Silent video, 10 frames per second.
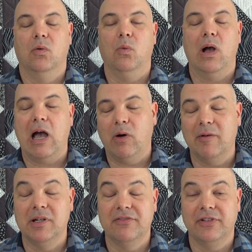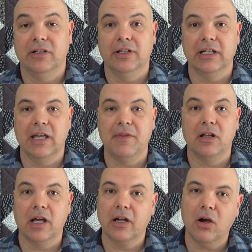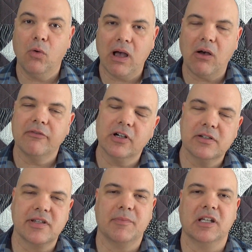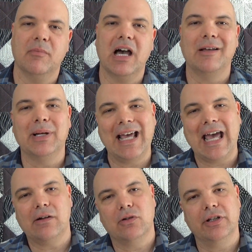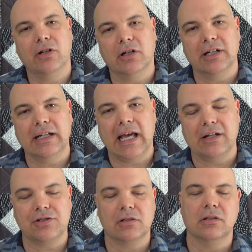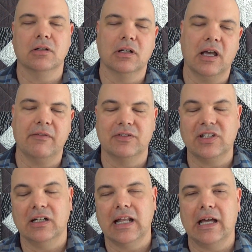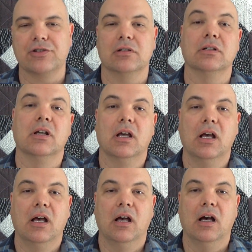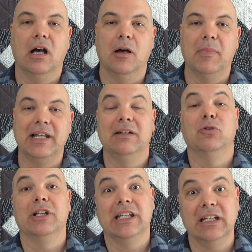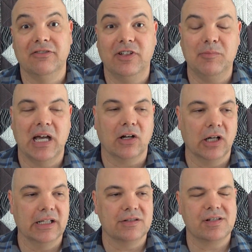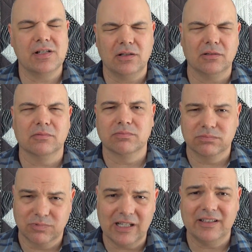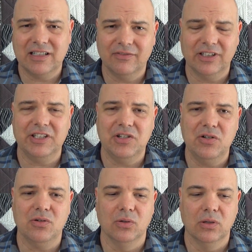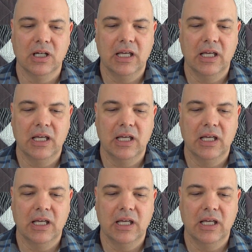how I've been feeling, and they're like, oh, wow, I've heard something about it, but I hadn't really heard it in action. I haven't seen it in action. I didn't really get any feedback on it. It's still relatively new.